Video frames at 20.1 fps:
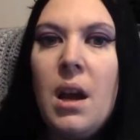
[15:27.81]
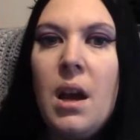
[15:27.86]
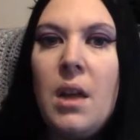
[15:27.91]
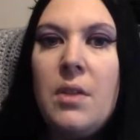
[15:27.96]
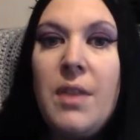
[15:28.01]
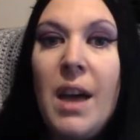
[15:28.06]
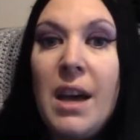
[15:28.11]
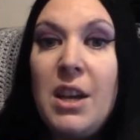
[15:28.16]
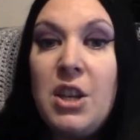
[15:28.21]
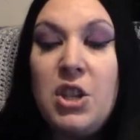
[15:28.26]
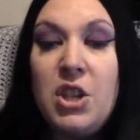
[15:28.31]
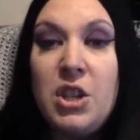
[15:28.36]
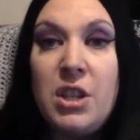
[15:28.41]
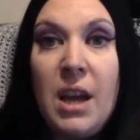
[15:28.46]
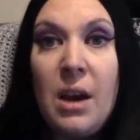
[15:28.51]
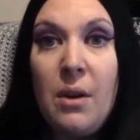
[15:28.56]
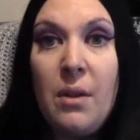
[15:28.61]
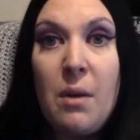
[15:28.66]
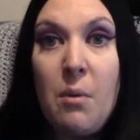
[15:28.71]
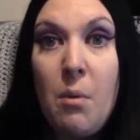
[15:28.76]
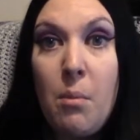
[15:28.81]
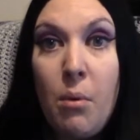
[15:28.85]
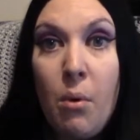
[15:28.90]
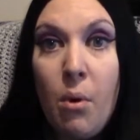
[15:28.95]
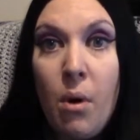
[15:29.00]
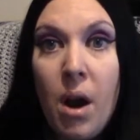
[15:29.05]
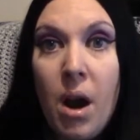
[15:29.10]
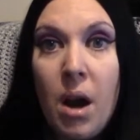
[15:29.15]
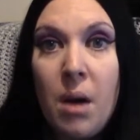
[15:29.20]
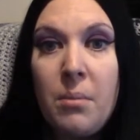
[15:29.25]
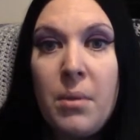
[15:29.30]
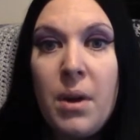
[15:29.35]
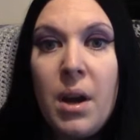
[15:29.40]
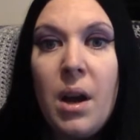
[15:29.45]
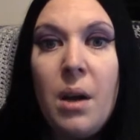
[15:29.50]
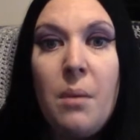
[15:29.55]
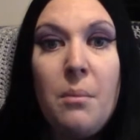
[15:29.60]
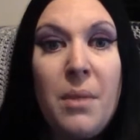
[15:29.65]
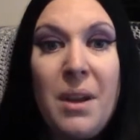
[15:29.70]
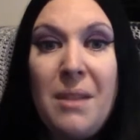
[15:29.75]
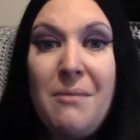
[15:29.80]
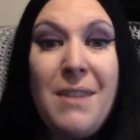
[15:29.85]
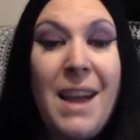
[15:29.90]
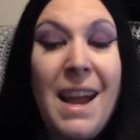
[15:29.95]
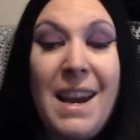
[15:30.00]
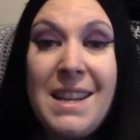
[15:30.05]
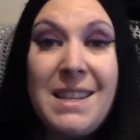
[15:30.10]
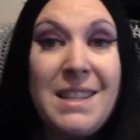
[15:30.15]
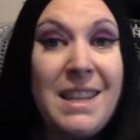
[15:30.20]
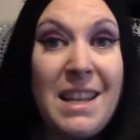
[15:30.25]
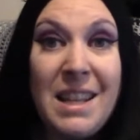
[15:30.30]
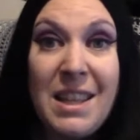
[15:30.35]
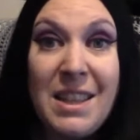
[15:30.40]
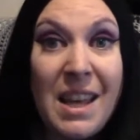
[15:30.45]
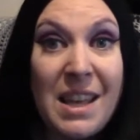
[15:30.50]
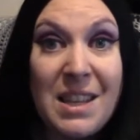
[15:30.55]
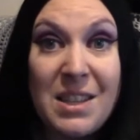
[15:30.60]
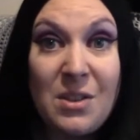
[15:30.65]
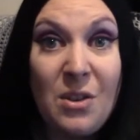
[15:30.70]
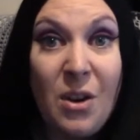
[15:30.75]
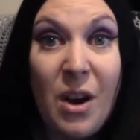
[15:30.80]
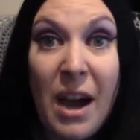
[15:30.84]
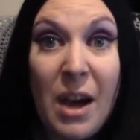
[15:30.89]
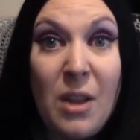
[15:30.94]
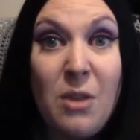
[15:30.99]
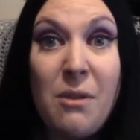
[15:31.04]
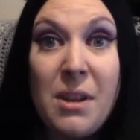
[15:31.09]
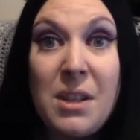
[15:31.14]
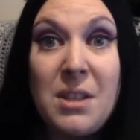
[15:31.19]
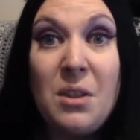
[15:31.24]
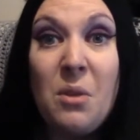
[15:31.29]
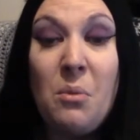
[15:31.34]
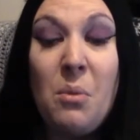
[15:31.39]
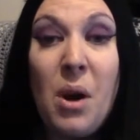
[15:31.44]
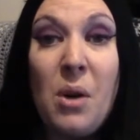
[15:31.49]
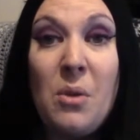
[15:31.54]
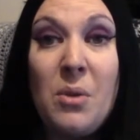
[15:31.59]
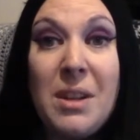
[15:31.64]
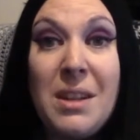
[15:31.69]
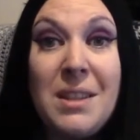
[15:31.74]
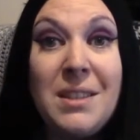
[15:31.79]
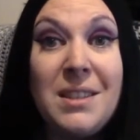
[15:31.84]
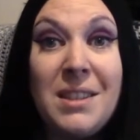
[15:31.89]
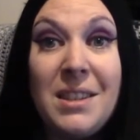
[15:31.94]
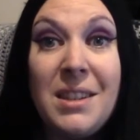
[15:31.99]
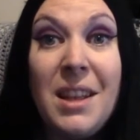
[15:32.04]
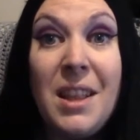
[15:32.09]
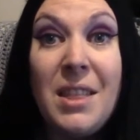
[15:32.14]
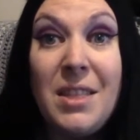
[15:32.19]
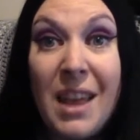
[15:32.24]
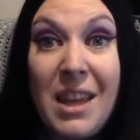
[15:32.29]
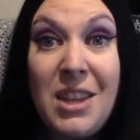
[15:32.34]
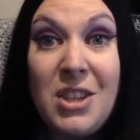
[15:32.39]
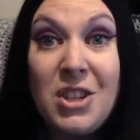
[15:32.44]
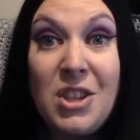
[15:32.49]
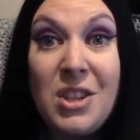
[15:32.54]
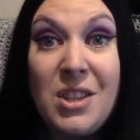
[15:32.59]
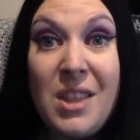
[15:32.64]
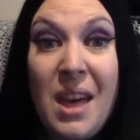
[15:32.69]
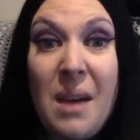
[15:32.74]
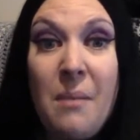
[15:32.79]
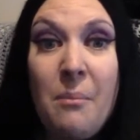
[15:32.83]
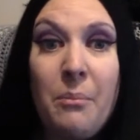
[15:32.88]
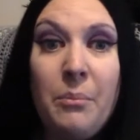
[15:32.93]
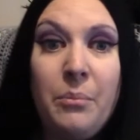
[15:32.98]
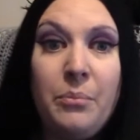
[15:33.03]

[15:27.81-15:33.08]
That's just how they were brought up. But in reality, that's not how the rest of the world is. That's just them.